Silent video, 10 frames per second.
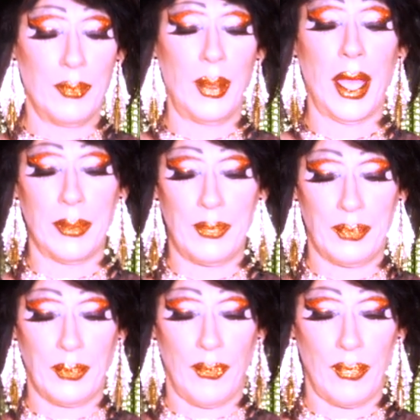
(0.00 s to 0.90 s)
But,
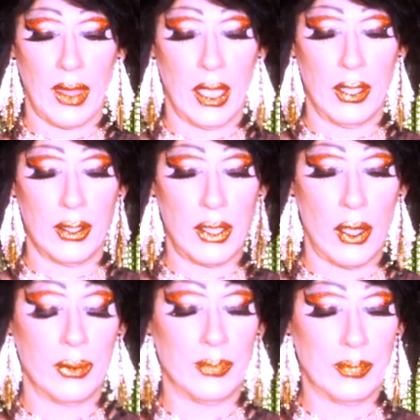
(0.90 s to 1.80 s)

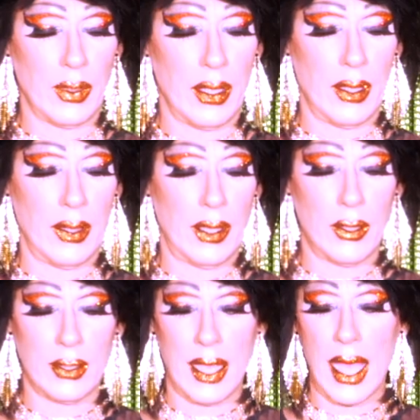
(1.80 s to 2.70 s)
so,
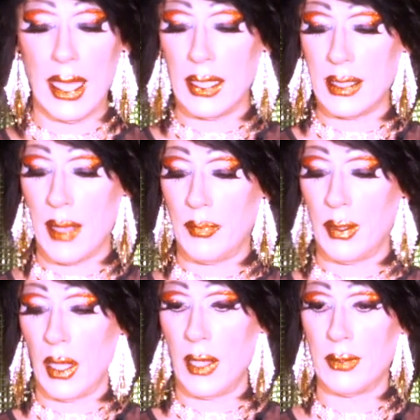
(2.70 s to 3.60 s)
there's that
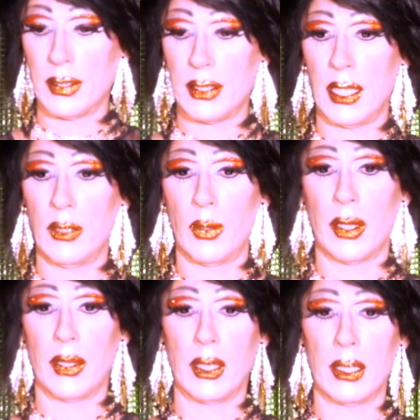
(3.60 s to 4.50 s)
example of a scene
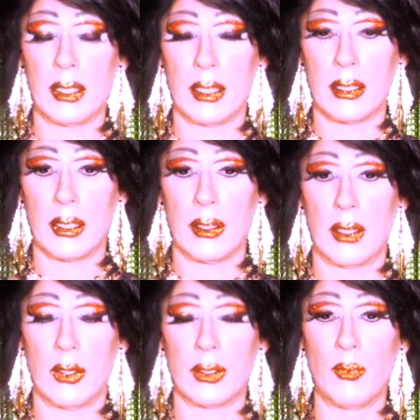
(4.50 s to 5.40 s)
where it's
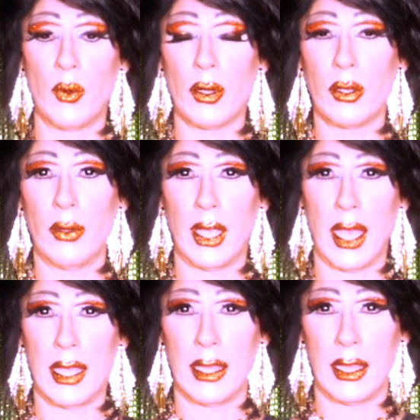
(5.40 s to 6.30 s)
there's more going
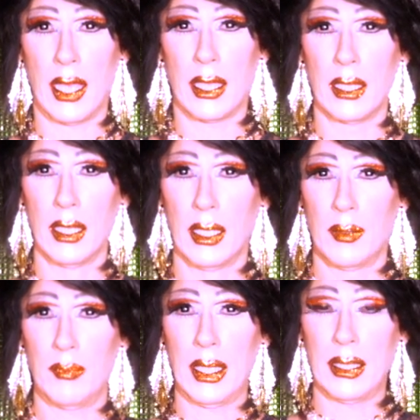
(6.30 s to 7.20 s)
on than
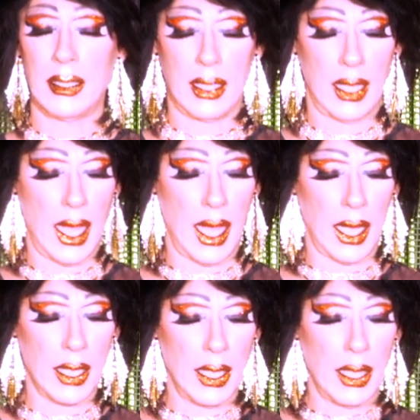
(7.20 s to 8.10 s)
meets the eye.